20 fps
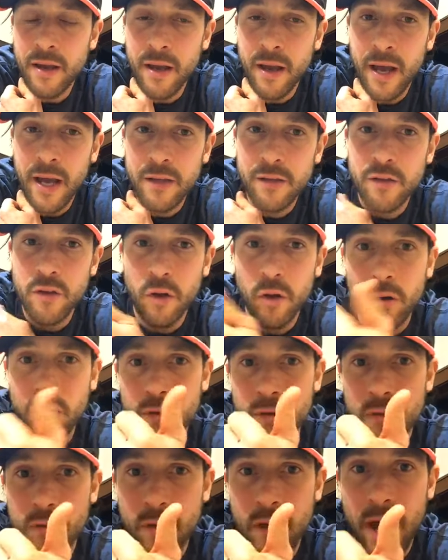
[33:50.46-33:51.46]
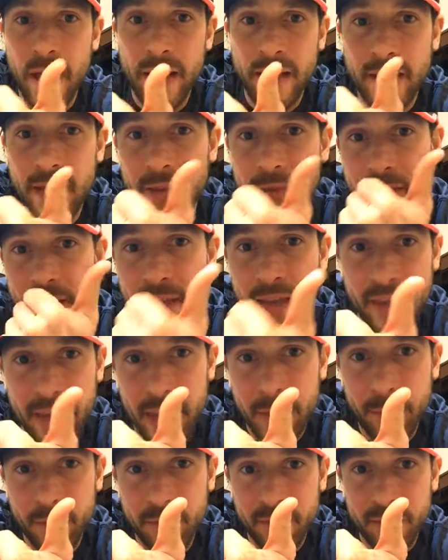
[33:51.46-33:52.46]
I told you, you got to get the
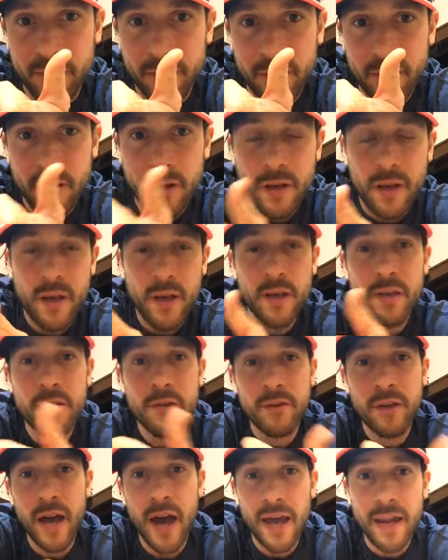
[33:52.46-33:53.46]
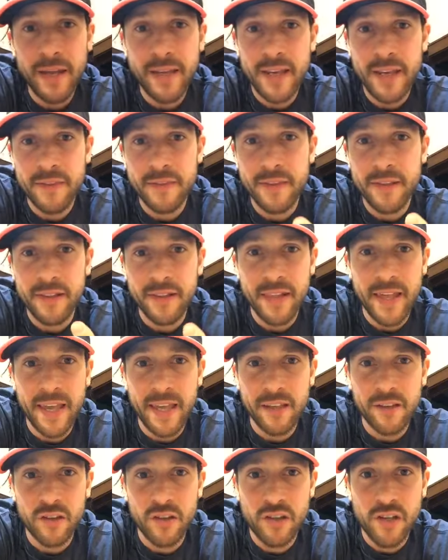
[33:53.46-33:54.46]
hips, you got to get the
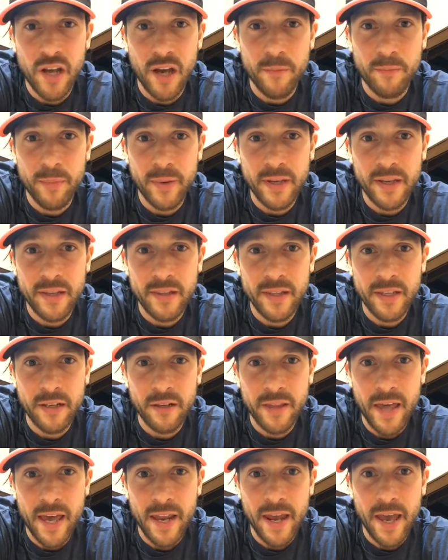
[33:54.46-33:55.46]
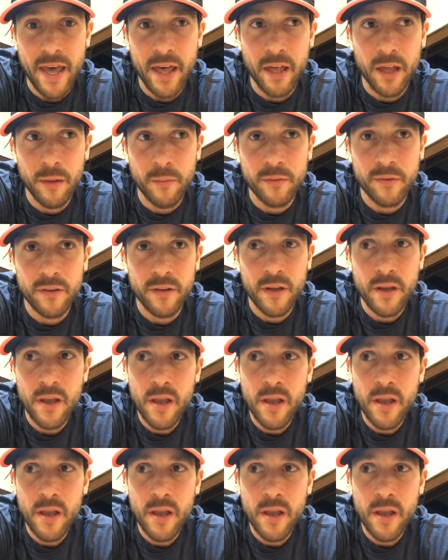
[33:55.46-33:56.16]
legs jumping a little. That helps.